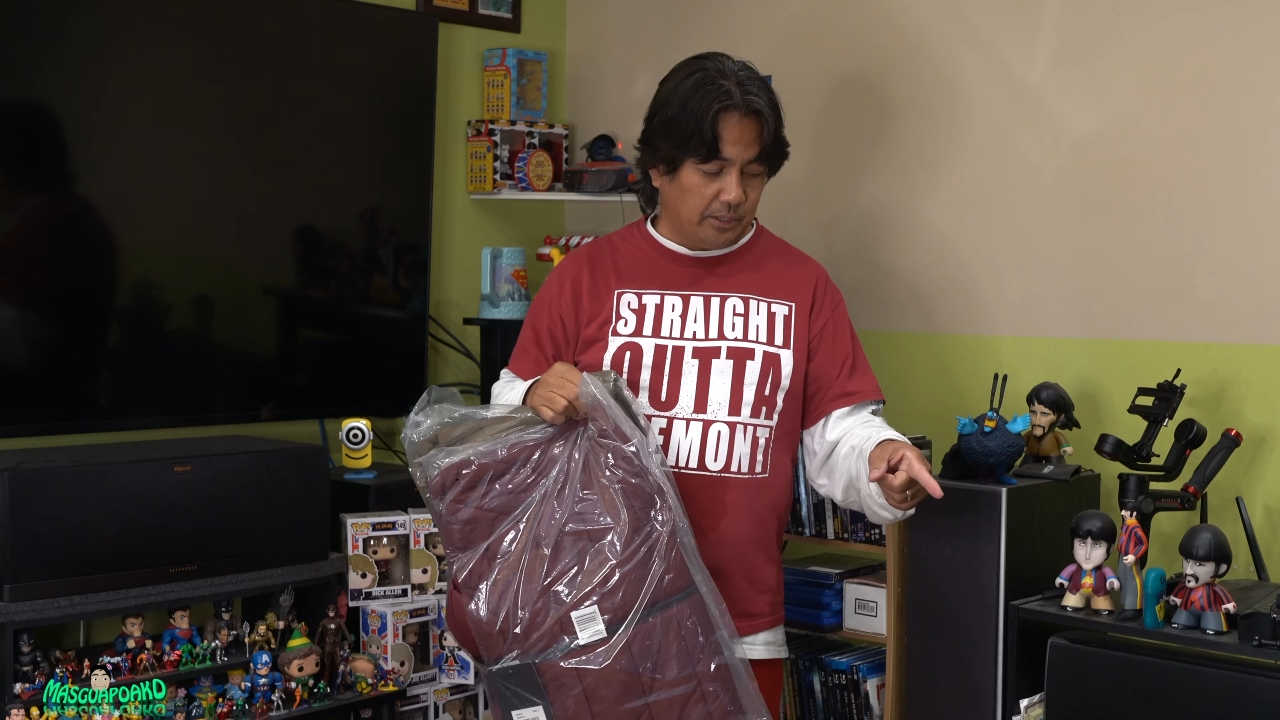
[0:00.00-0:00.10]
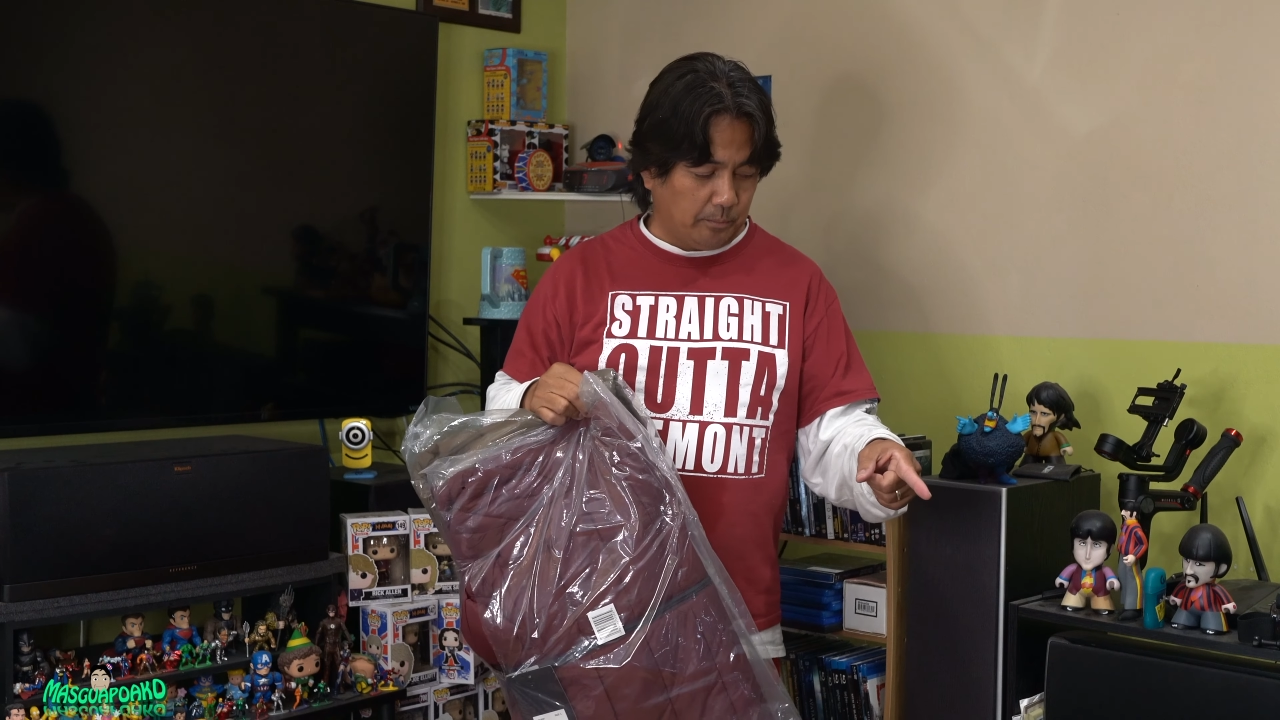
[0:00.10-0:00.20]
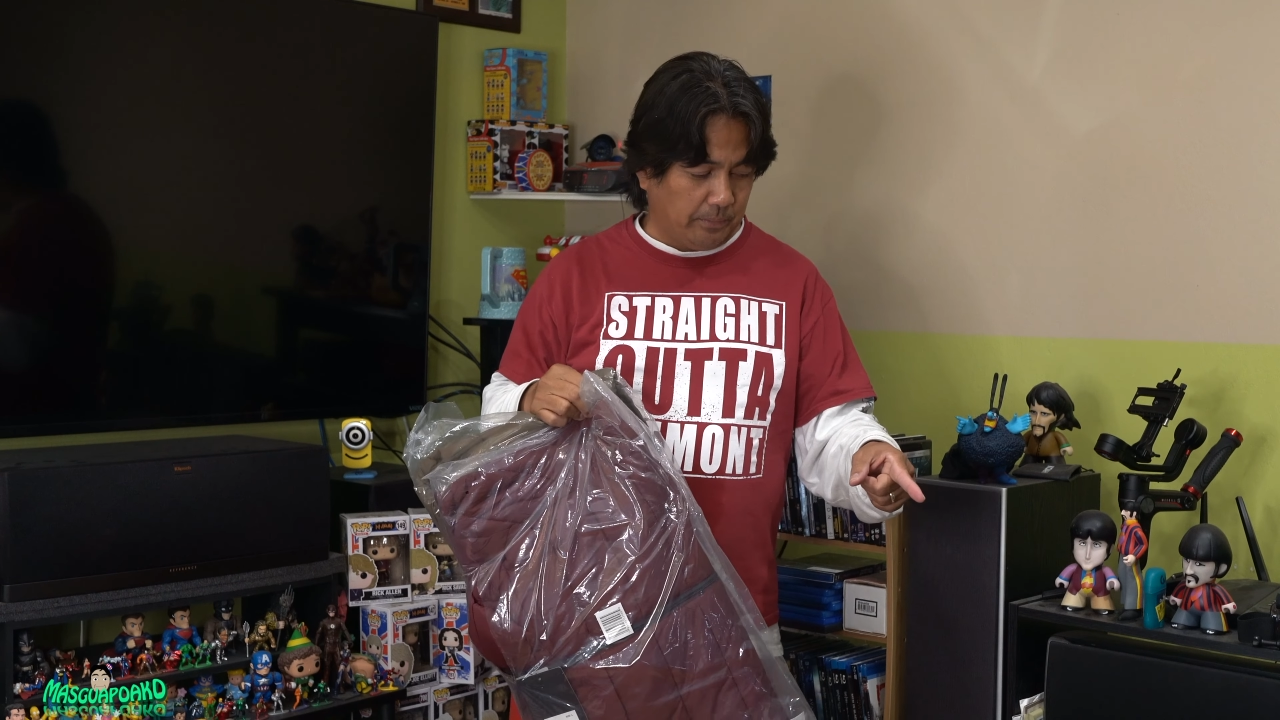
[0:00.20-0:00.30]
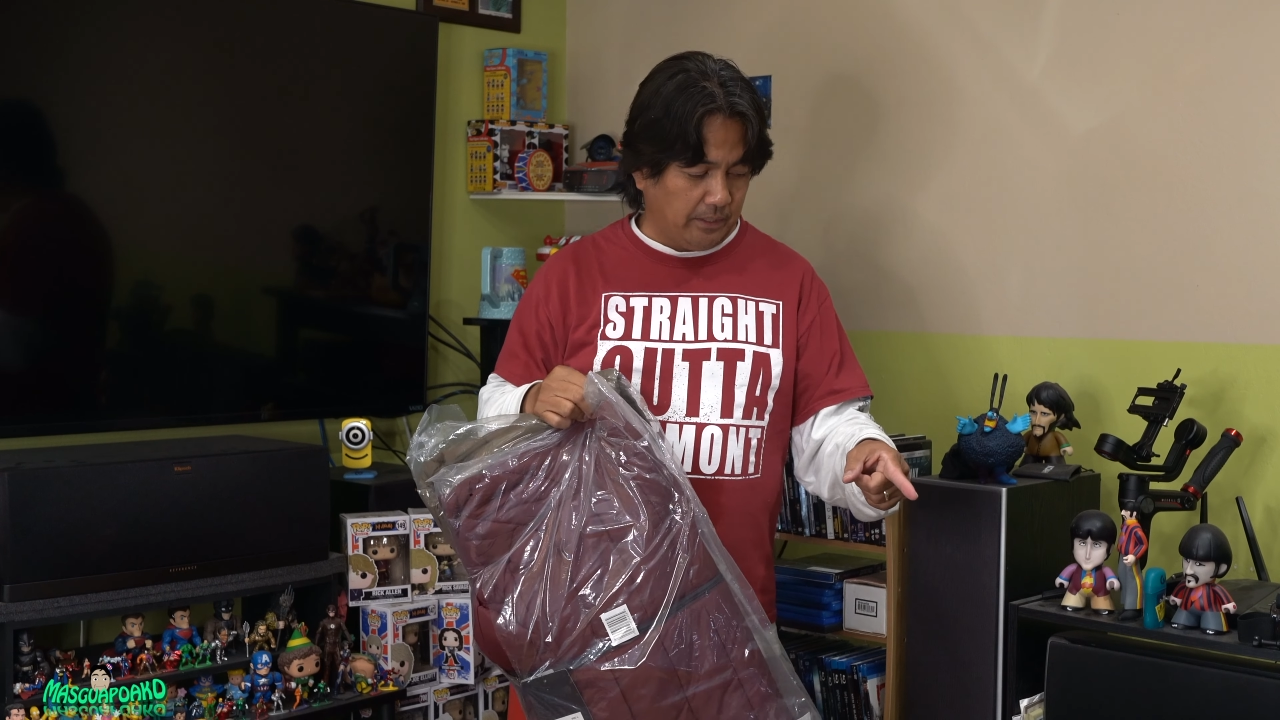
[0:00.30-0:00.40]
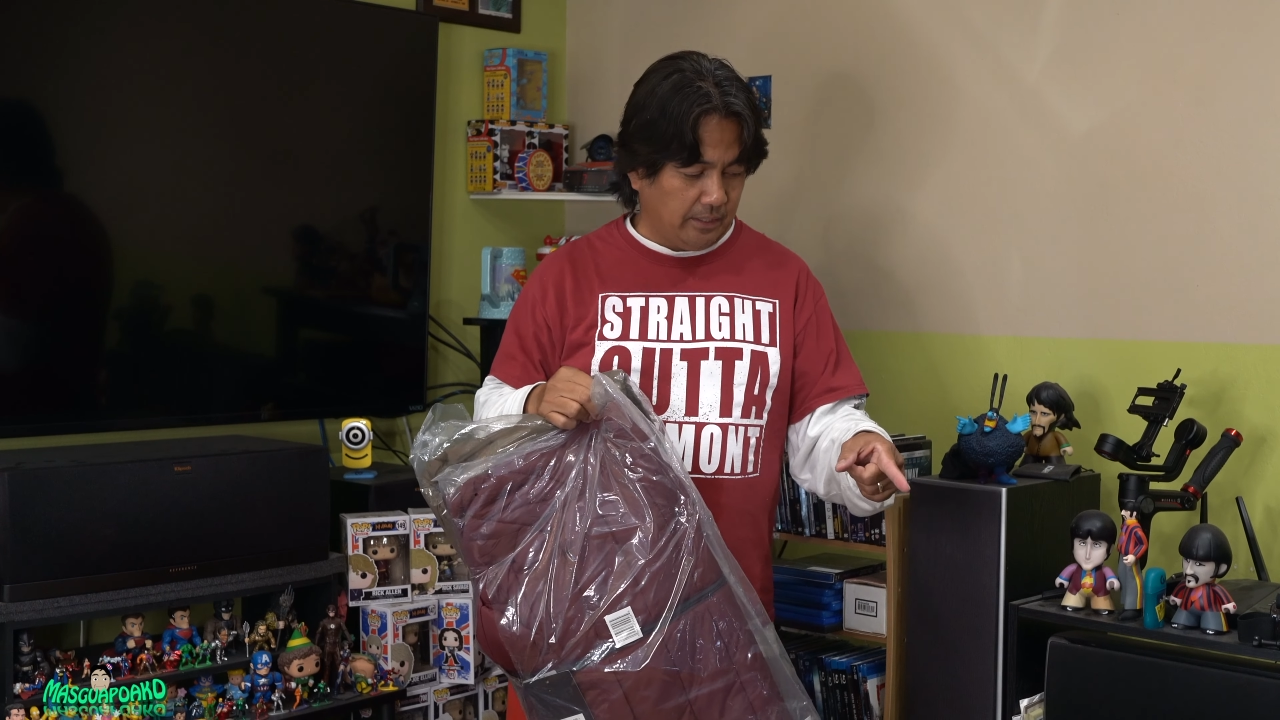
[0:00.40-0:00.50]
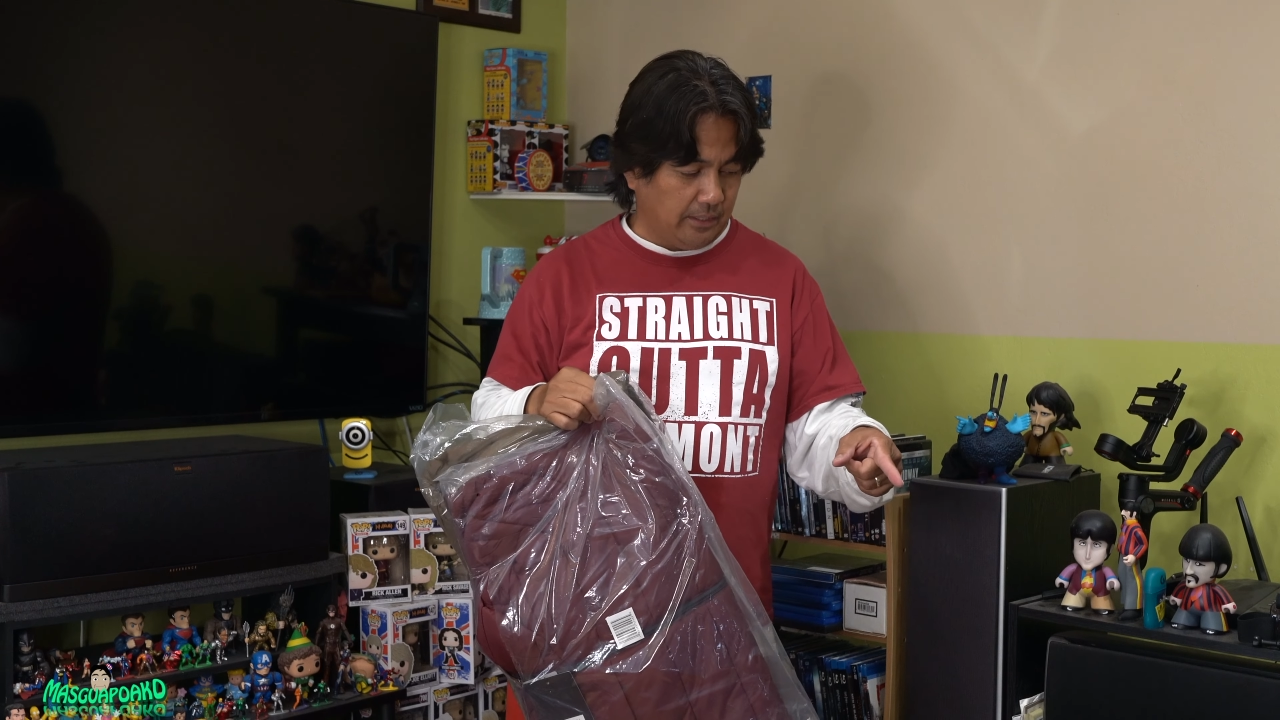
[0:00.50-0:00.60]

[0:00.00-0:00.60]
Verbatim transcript: open.